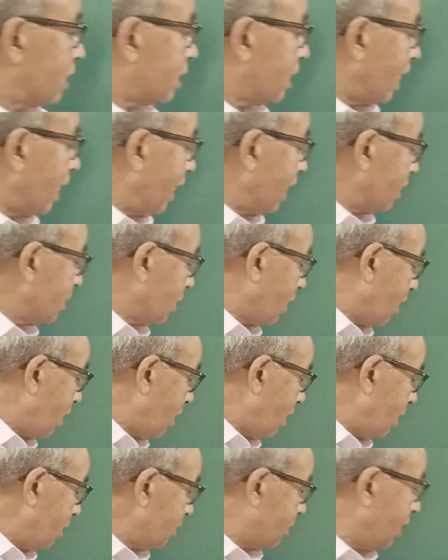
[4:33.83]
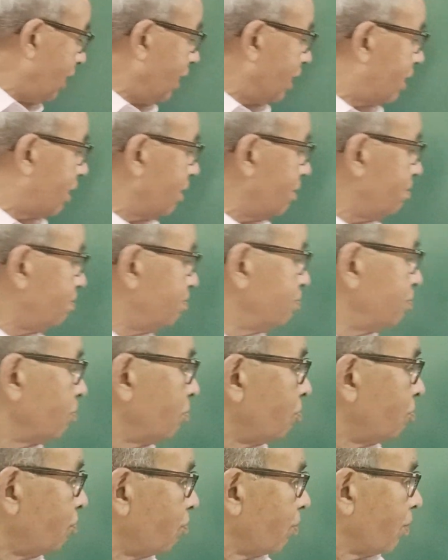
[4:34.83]
strikes the slit,
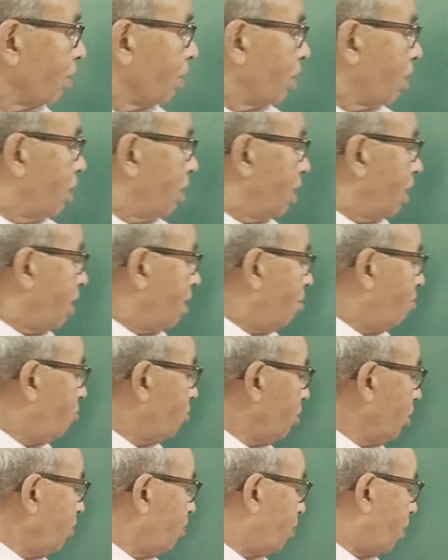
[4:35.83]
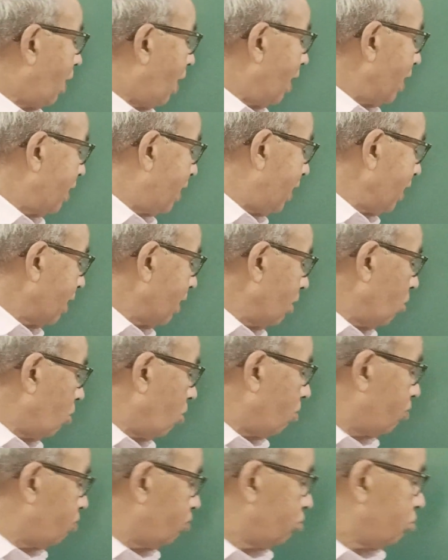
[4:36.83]
every particle
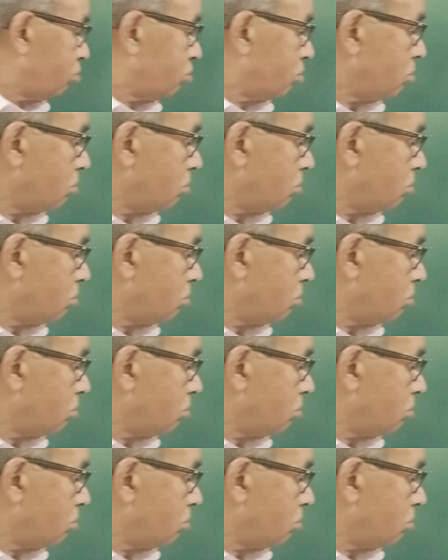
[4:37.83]
of